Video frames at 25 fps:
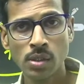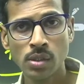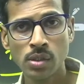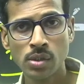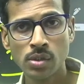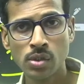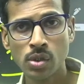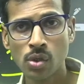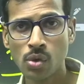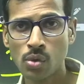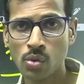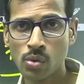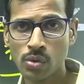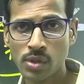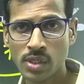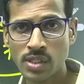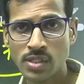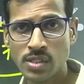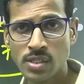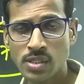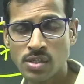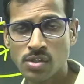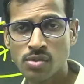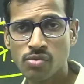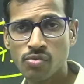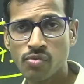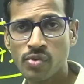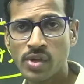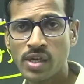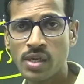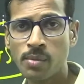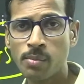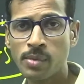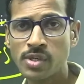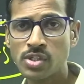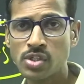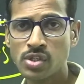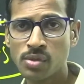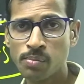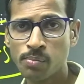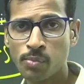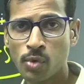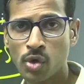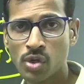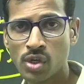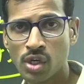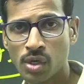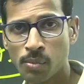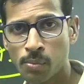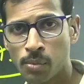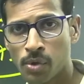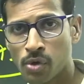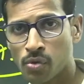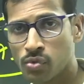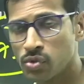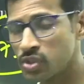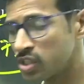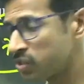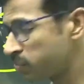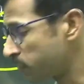So this is very much important provision